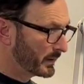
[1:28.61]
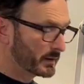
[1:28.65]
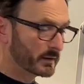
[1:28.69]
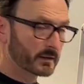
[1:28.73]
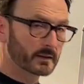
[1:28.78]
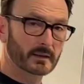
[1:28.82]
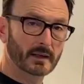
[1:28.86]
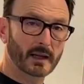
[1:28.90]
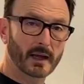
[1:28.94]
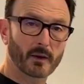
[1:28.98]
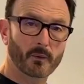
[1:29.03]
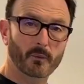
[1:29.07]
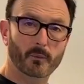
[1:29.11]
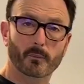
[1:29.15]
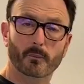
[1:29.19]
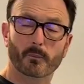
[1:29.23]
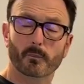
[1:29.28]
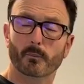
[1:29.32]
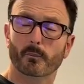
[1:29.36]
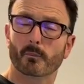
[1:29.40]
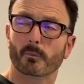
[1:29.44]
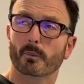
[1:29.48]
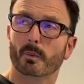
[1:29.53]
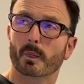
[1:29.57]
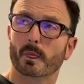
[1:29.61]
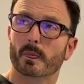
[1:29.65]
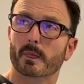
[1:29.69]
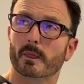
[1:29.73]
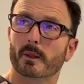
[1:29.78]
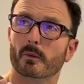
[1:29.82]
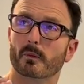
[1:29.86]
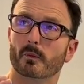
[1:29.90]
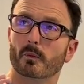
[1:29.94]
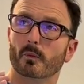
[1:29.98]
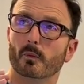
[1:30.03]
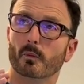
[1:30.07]
Now,
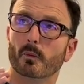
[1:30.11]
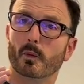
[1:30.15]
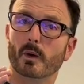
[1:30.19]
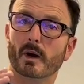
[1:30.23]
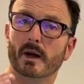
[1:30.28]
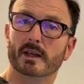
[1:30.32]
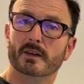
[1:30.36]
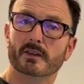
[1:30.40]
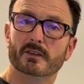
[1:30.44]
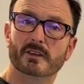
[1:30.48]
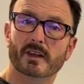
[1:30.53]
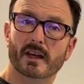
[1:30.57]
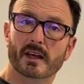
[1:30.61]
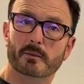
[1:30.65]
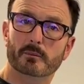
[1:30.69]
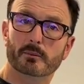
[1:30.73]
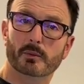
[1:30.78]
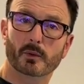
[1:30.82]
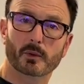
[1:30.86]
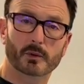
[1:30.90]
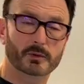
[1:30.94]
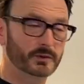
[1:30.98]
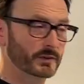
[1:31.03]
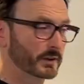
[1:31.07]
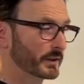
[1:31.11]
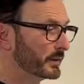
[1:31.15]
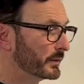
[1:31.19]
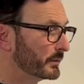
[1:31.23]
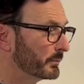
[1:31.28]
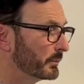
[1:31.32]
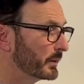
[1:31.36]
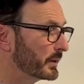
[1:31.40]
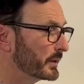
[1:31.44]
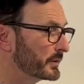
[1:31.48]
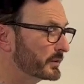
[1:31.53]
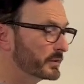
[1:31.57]
why is that important?
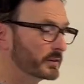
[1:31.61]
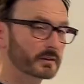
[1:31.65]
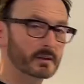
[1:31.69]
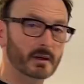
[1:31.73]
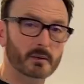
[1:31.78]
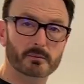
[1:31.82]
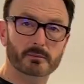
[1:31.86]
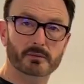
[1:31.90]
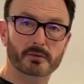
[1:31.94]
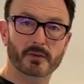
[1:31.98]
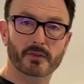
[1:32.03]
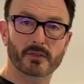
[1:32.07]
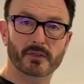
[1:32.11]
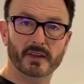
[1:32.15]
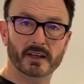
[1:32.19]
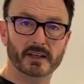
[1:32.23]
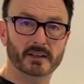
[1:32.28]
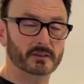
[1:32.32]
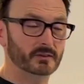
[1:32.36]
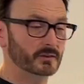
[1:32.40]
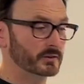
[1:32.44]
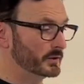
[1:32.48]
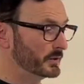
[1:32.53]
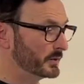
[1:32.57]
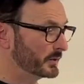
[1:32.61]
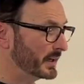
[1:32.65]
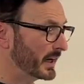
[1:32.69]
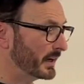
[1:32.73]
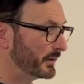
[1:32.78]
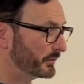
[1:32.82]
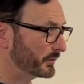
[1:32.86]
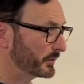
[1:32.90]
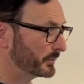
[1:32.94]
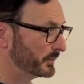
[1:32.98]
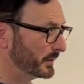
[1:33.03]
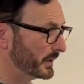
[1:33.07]
Well, there's a number of things that you get
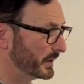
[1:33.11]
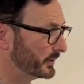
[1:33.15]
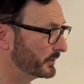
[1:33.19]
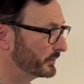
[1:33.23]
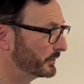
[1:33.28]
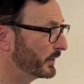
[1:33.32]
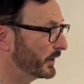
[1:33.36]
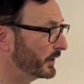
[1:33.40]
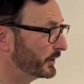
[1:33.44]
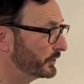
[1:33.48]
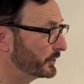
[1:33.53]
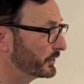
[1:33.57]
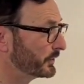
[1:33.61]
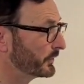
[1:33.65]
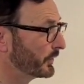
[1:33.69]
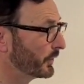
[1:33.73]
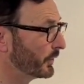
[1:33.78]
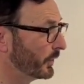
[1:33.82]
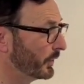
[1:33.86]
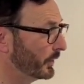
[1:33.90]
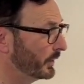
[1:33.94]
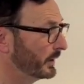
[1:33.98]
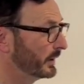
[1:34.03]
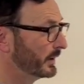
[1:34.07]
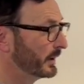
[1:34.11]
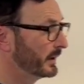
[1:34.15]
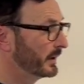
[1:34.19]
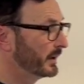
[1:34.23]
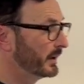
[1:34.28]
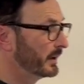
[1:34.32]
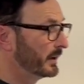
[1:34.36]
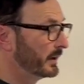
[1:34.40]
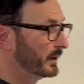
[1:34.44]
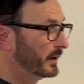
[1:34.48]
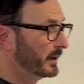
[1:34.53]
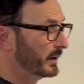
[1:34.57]
from this. First of all,
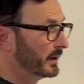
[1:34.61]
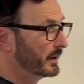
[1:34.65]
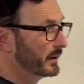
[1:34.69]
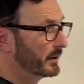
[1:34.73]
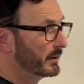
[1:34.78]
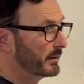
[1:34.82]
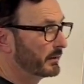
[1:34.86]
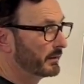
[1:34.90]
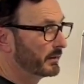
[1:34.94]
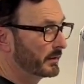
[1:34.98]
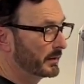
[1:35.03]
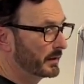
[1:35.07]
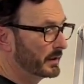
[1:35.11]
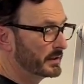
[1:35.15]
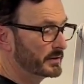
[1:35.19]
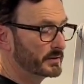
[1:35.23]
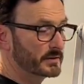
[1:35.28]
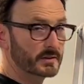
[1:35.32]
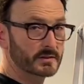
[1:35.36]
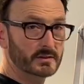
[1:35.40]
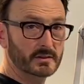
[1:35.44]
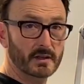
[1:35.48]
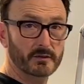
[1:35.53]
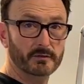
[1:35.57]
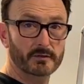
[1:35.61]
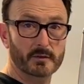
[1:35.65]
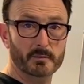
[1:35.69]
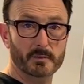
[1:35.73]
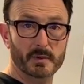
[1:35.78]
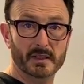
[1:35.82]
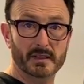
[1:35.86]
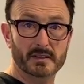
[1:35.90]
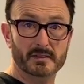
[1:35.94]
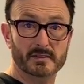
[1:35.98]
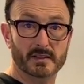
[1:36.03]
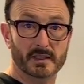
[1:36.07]
it's
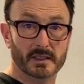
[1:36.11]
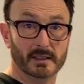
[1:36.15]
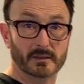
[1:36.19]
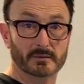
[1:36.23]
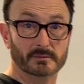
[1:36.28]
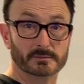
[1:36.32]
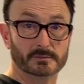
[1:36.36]
discoverability.